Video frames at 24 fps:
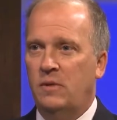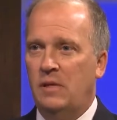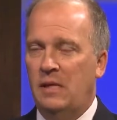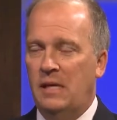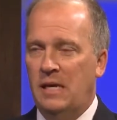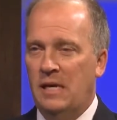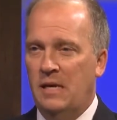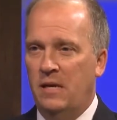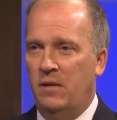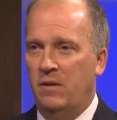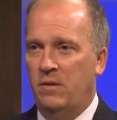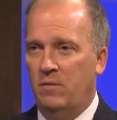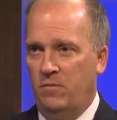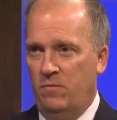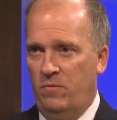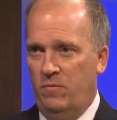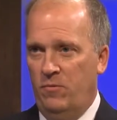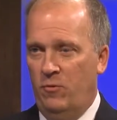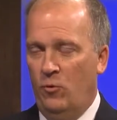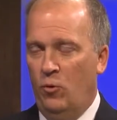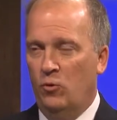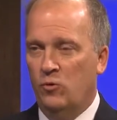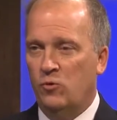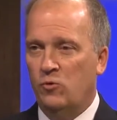in
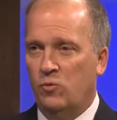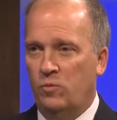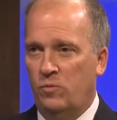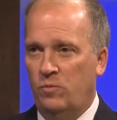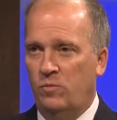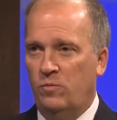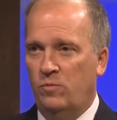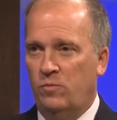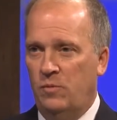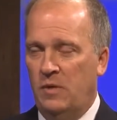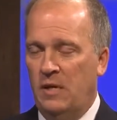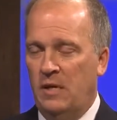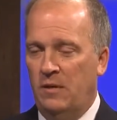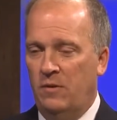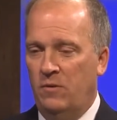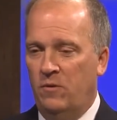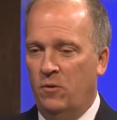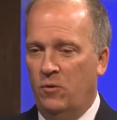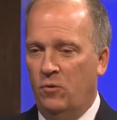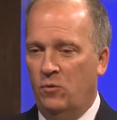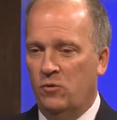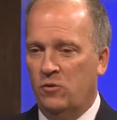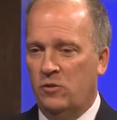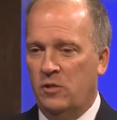that
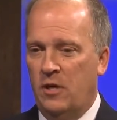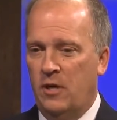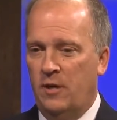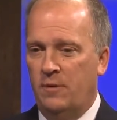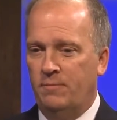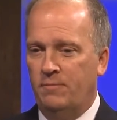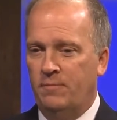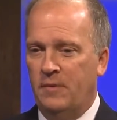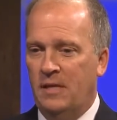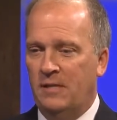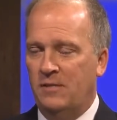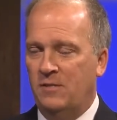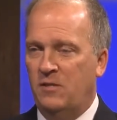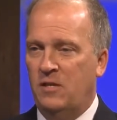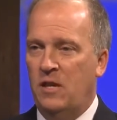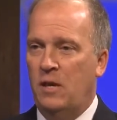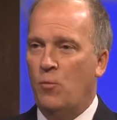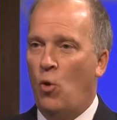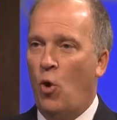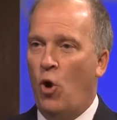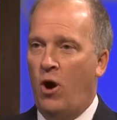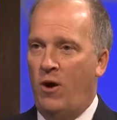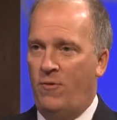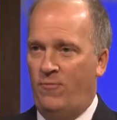
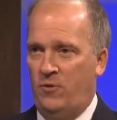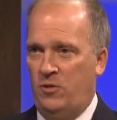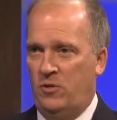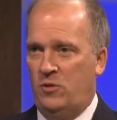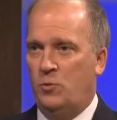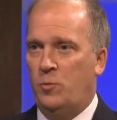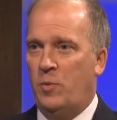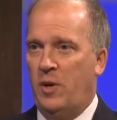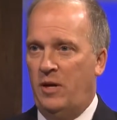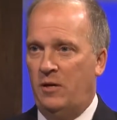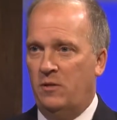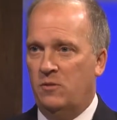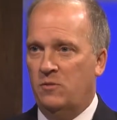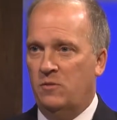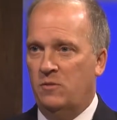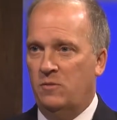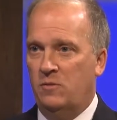same office space.